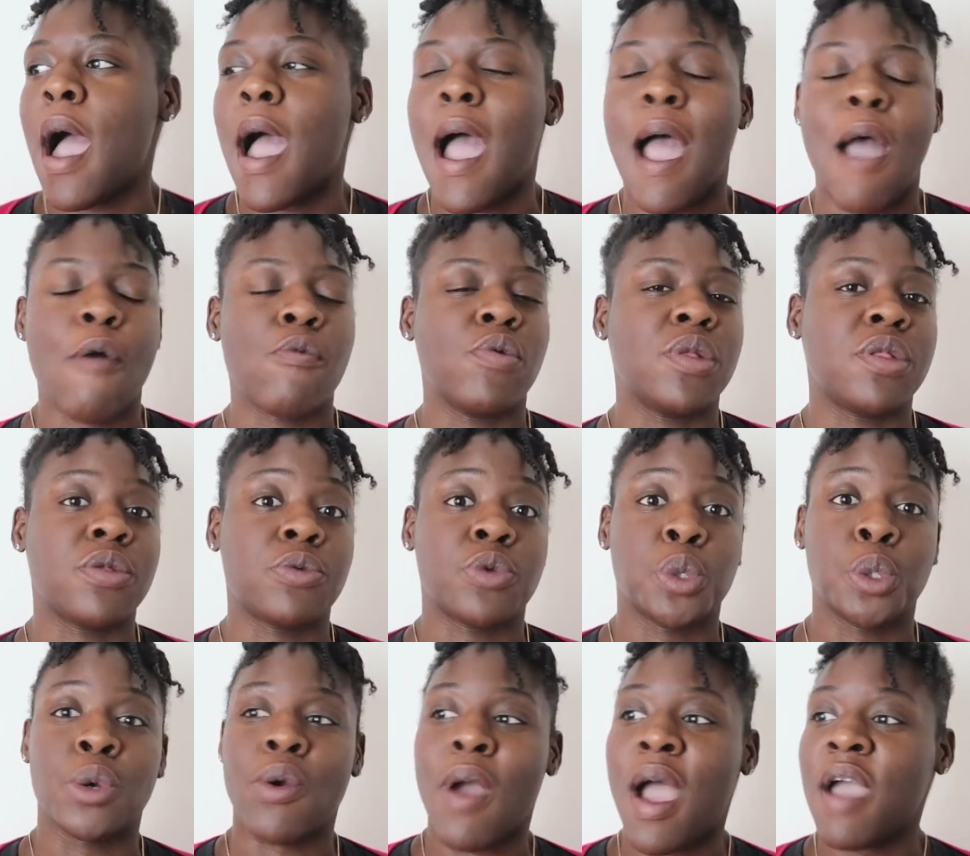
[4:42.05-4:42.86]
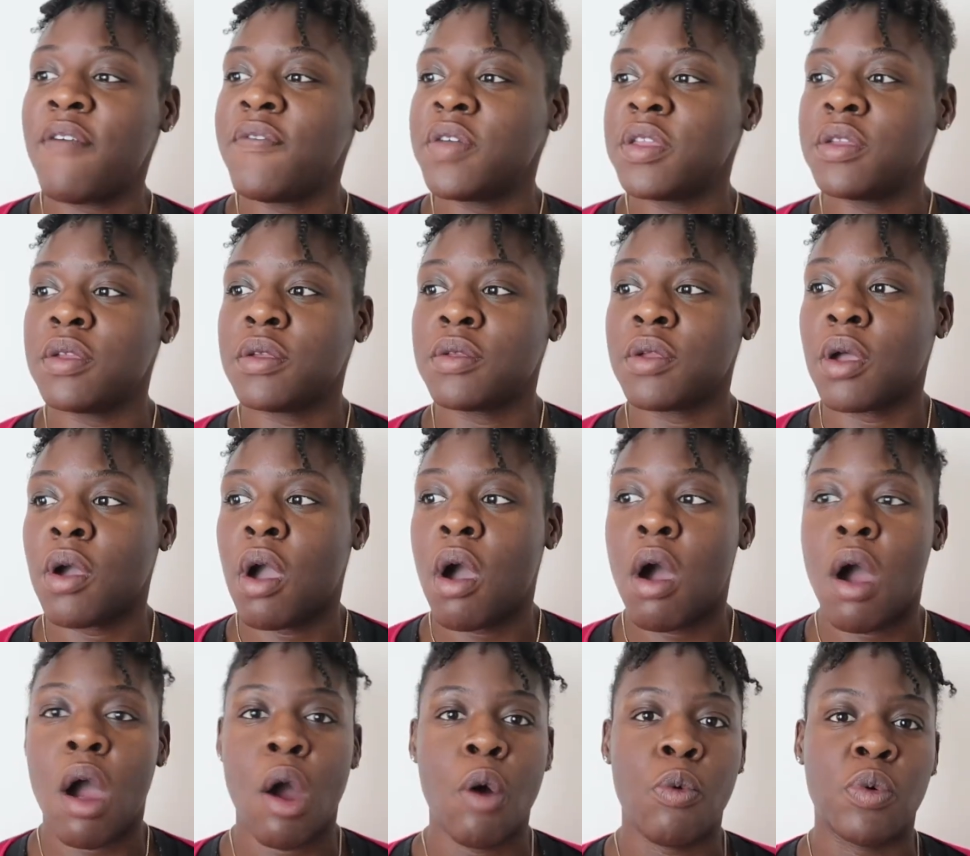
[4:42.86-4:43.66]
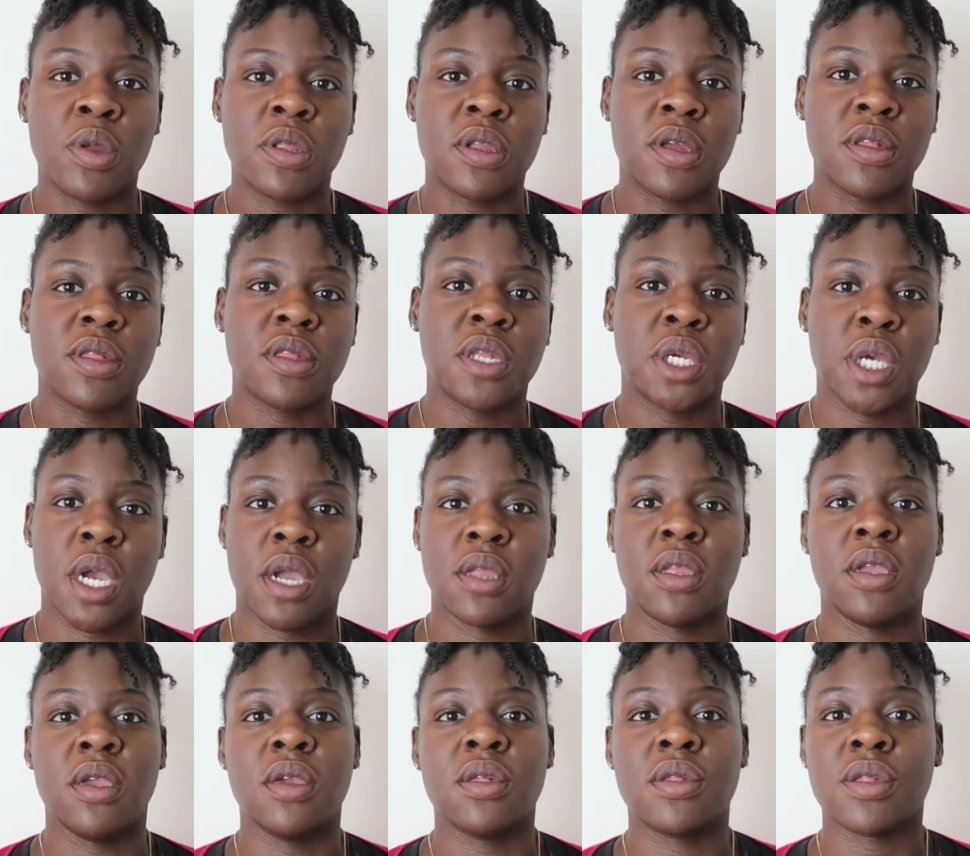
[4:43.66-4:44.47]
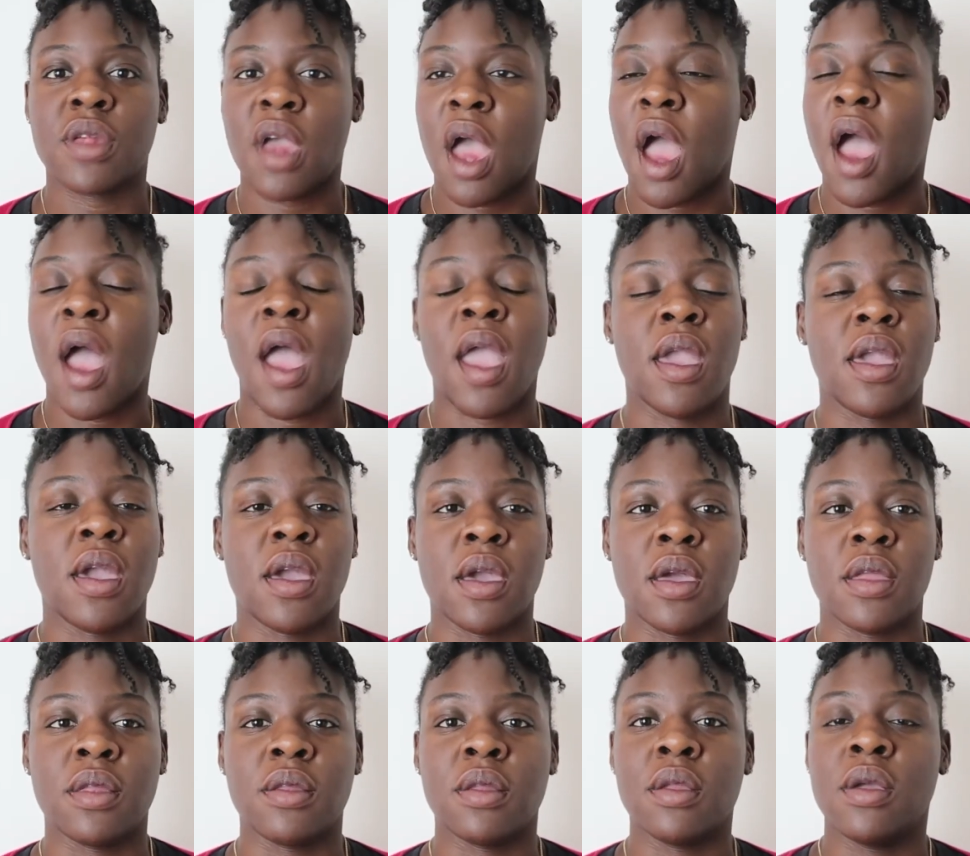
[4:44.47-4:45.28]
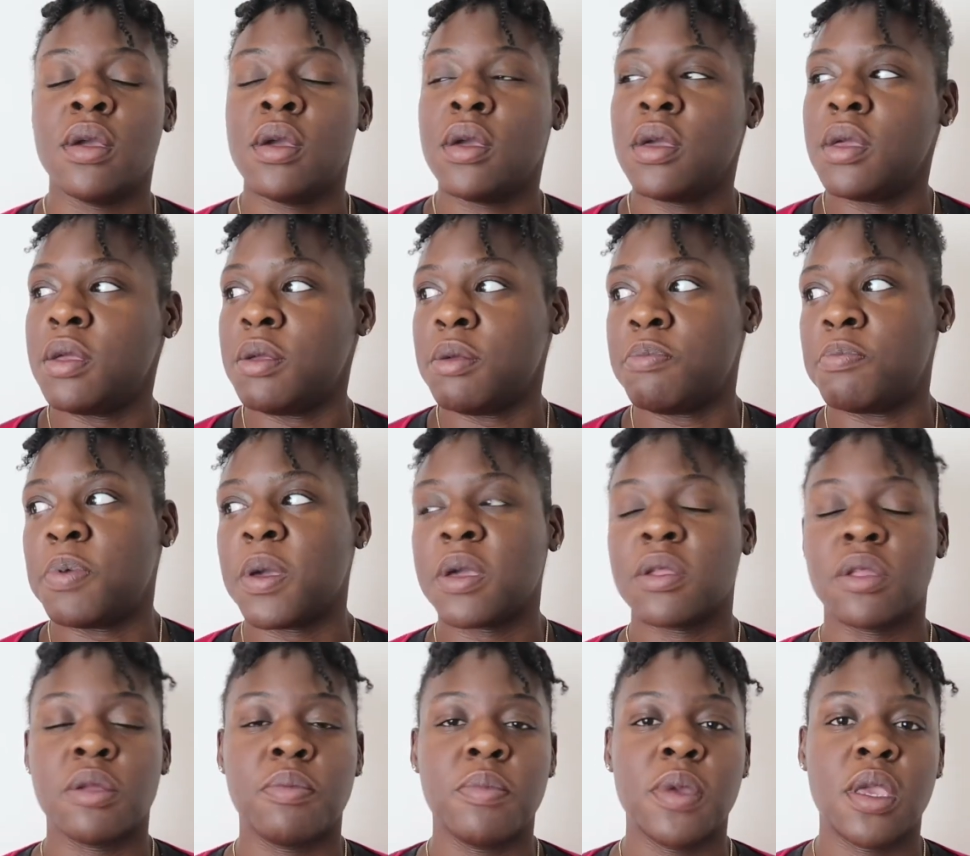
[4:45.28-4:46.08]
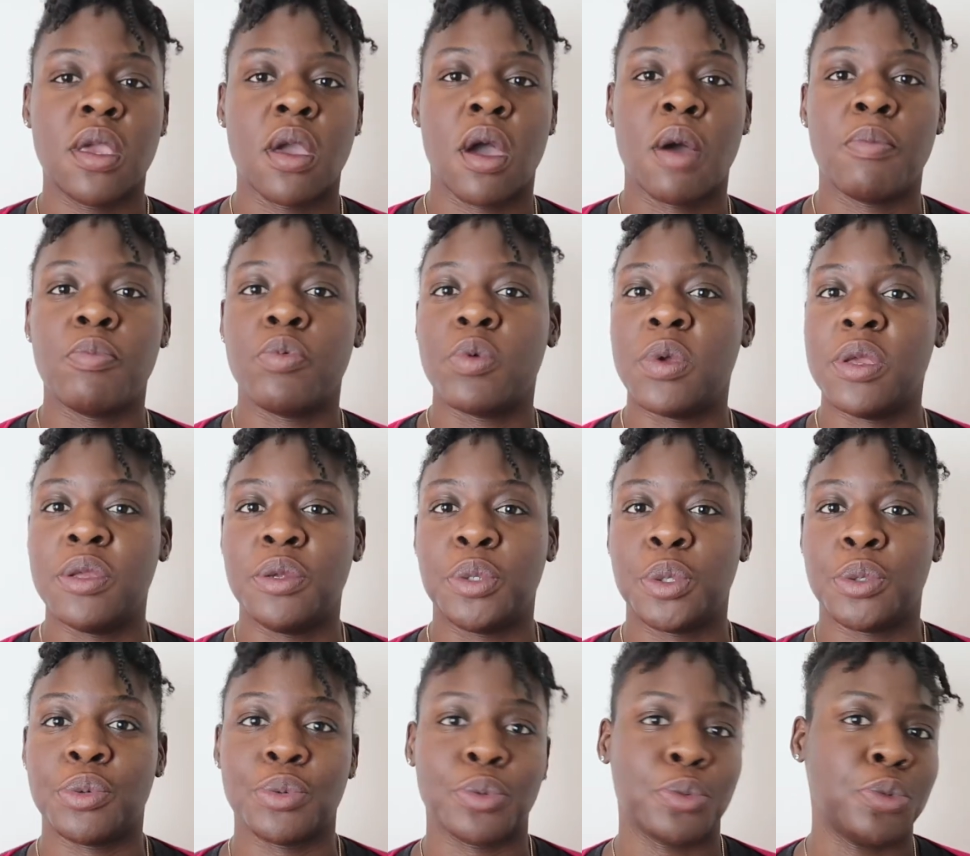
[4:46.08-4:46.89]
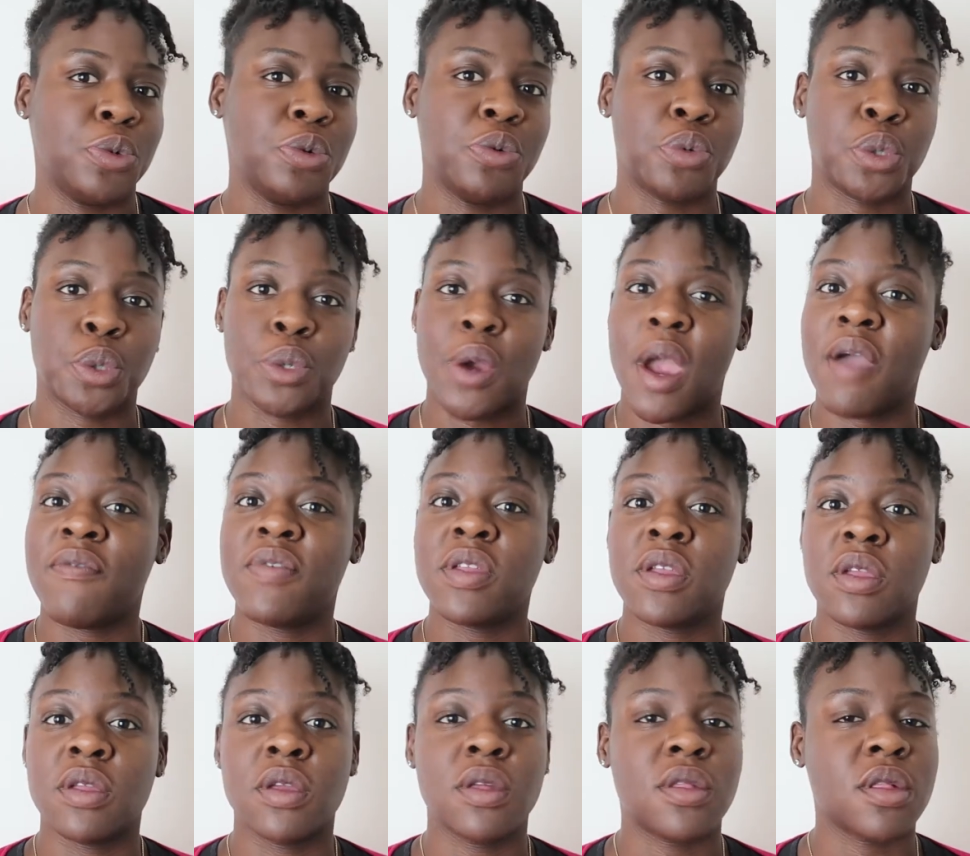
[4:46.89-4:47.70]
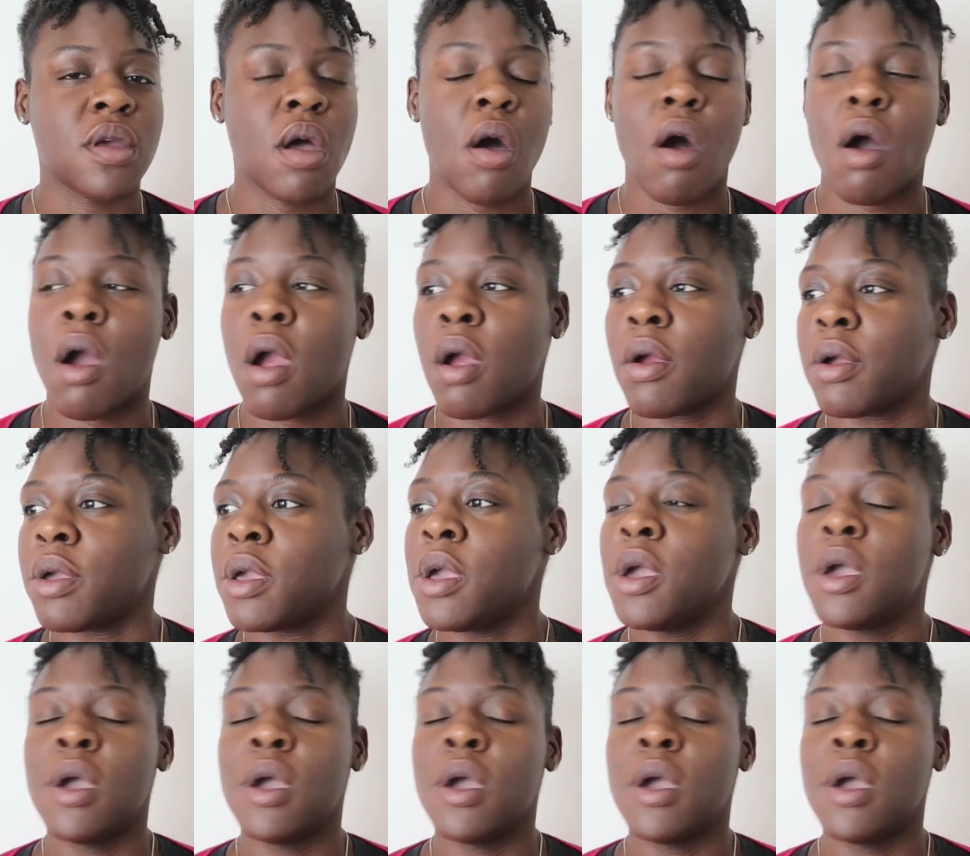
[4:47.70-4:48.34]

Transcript: I was driving in the car with this Chinese guy, and he picked me up. We was driving in his car,